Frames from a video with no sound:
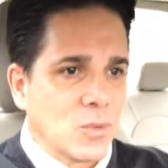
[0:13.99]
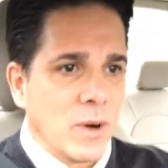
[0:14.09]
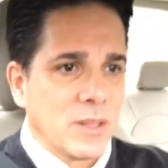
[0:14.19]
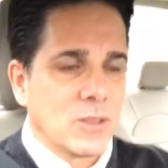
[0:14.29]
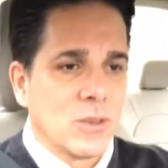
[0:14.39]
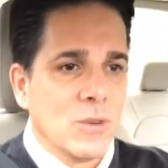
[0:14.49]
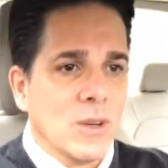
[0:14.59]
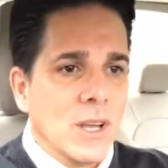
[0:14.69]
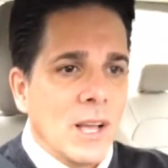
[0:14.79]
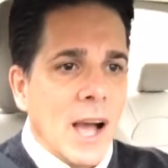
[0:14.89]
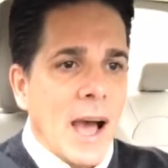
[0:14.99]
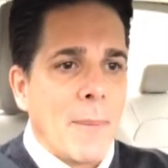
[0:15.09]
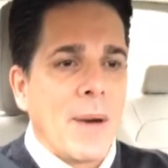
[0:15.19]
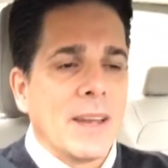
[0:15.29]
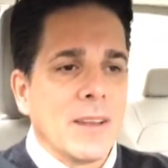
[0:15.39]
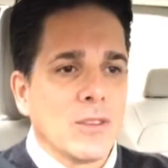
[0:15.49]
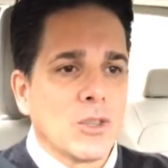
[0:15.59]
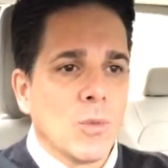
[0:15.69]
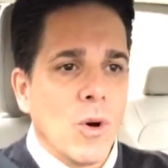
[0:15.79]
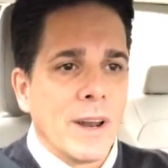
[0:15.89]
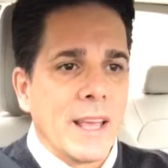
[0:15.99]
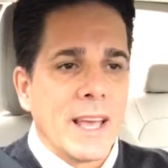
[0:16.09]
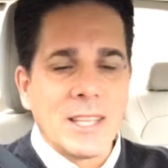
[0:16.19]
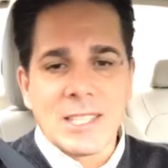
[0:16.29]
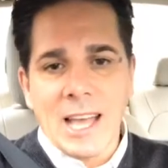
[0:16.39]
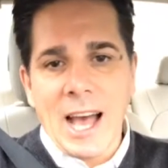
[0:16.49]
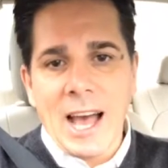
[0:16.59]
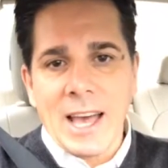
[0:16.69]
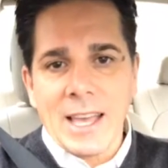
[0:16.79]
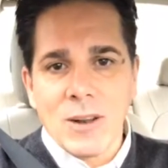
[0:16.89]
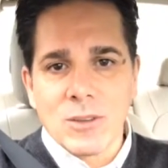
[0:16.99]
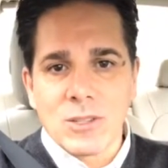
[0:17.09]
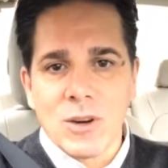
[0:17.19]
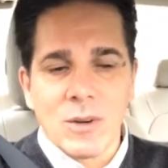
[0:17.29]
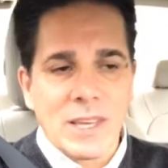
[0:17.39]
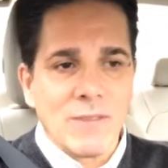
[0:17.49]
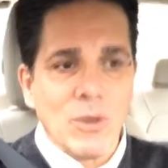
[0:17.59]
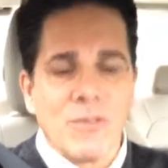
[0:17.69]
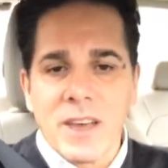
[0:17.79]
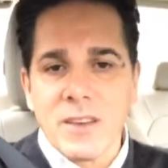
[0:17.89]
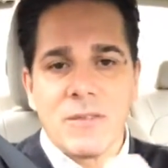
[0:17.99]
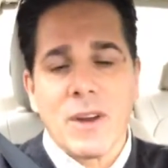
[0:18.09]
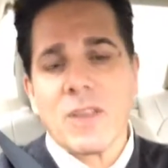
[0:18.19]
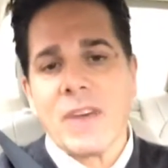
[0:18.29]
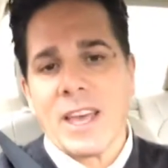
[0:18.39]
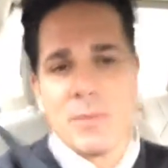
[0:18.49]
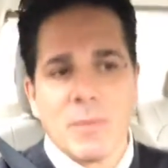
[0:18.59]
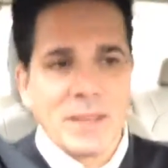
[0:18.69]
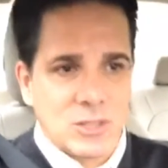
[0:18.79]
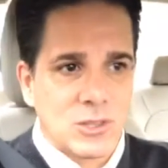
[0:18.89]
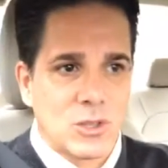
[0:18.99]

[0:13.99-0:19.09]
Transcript: Just wanted to hop on here this morning and say hi and also give you a very valuable message